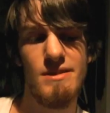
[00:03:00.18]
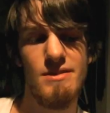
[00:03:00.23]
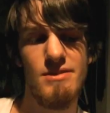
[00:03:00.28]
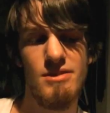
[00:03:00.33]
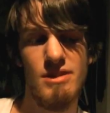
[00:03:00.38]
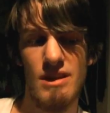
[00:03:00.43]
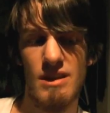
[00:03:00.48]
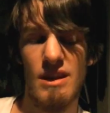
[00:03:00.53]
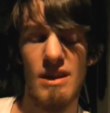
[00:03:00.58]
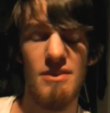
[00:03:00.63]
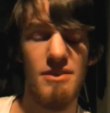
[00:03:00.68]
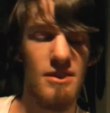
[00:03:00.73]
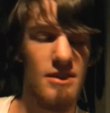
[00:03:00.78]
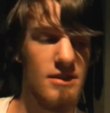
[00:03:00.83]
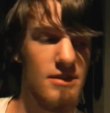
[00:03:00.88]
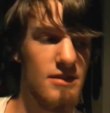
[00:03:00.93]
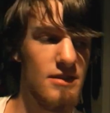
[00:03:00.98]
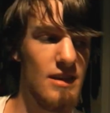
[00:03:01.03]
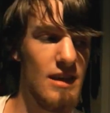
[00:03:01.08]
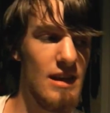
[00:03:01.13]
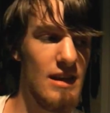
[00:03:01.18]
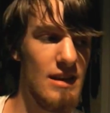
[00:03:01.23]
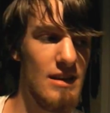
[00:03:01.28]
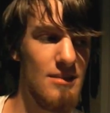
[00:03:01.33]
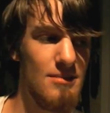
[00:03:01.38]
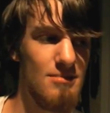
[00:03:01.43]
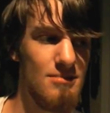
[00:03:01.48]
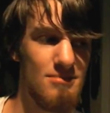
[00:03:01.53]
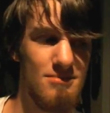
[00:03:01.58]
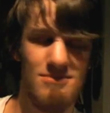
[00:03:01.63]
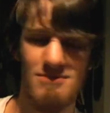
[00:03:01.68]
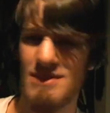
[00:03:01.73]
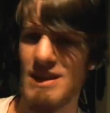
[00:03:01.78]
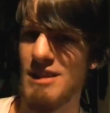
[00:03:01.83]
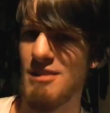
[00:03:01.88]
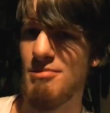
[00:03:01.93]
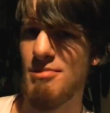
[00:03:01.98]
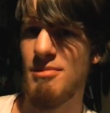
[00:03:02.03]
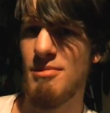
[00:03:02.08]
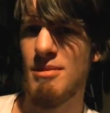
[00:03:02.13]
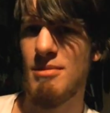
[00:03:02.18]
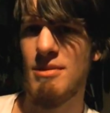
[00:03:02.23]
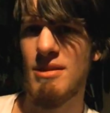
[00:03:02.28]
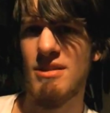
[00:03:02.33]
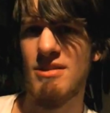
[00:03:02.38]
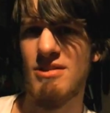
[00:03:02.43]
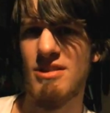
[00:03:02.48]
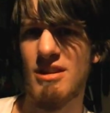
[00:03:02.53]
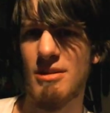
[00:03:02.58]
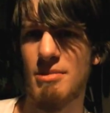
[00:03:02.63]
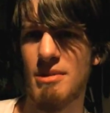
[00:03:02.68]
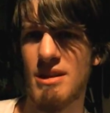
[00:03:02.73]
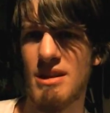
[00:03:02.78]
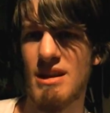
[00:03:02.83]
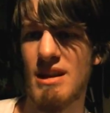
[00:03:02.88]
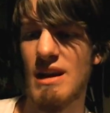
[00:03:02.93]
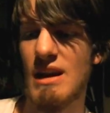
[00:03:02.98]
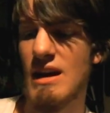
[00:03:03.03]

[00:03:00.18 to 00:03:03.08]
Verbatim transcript: So that sucks. Um, that's been my biggest topic.